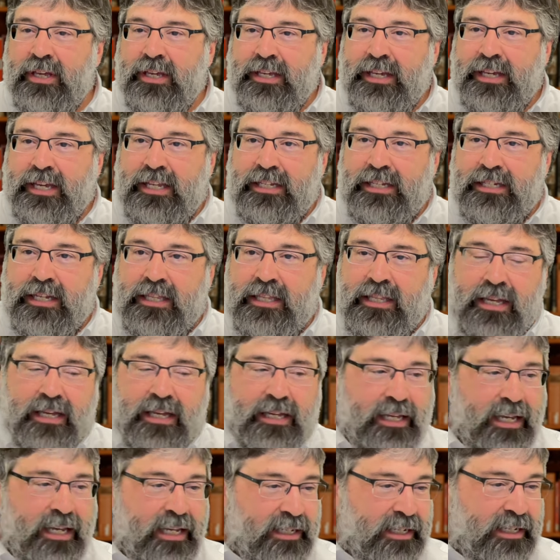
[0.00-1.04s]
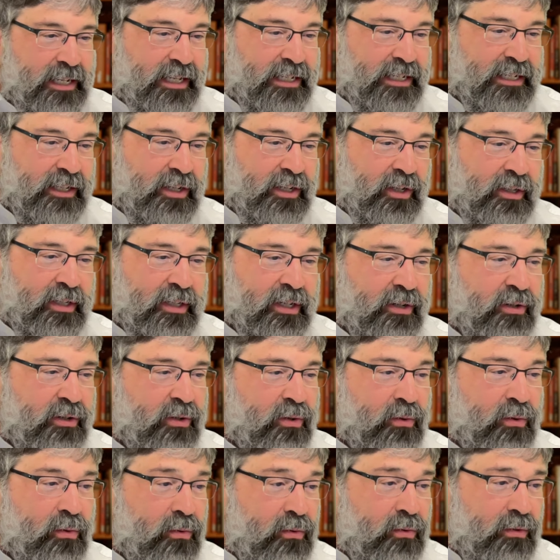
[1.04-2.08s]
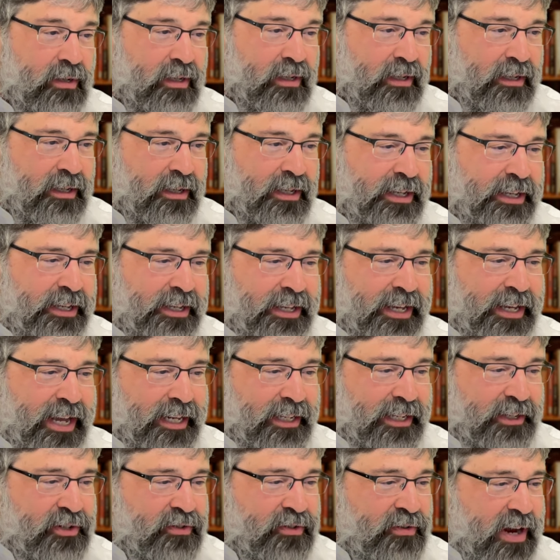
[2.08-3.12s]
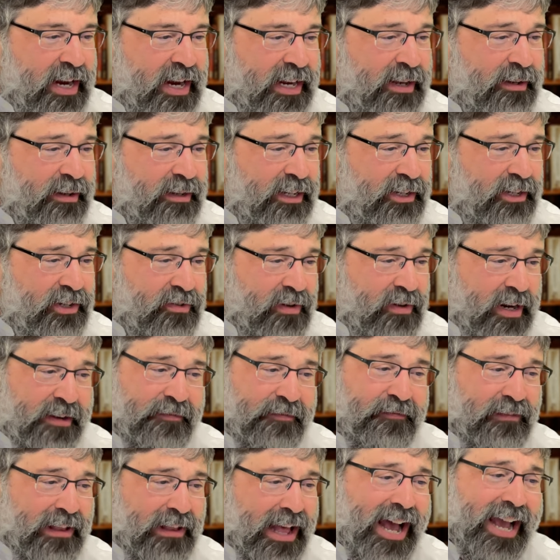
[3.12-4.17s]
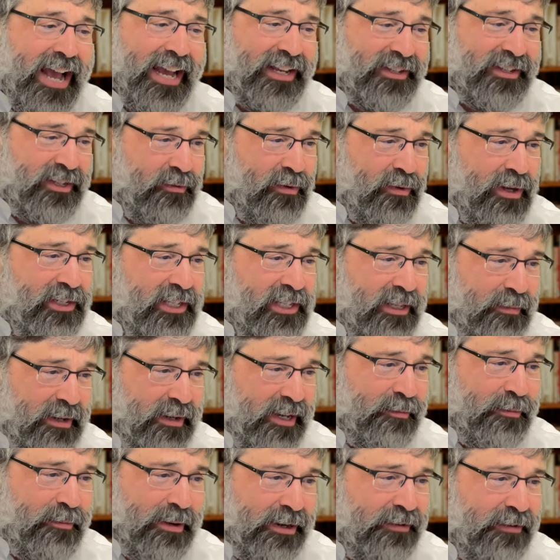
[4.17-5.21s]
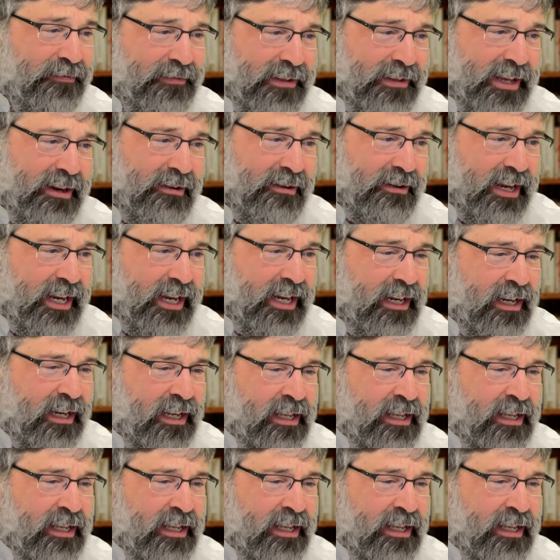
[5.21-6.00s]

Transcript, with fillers: He's in, the, he's in his little cocoon and he's trying to, he's trying to fly because he wants to be a butterfly, right?